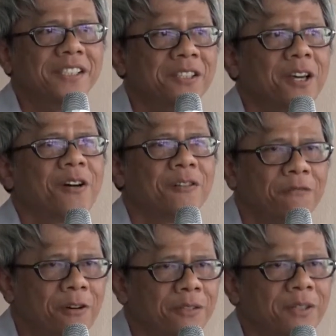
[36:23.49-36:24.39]
It's not
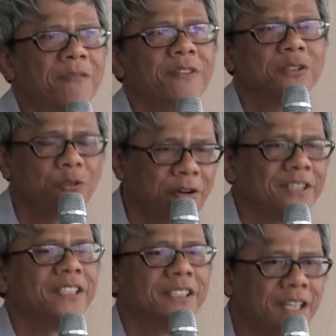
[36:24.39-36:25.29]
confirmed that we to
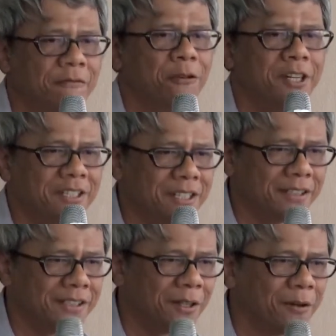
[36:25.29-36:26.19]
facilitate foreign
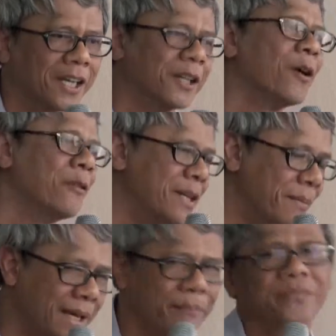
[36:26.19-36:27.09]
journalists. Okay, not only
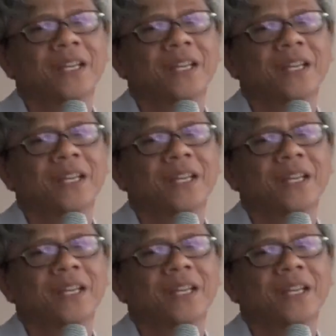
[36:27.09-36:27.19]
me.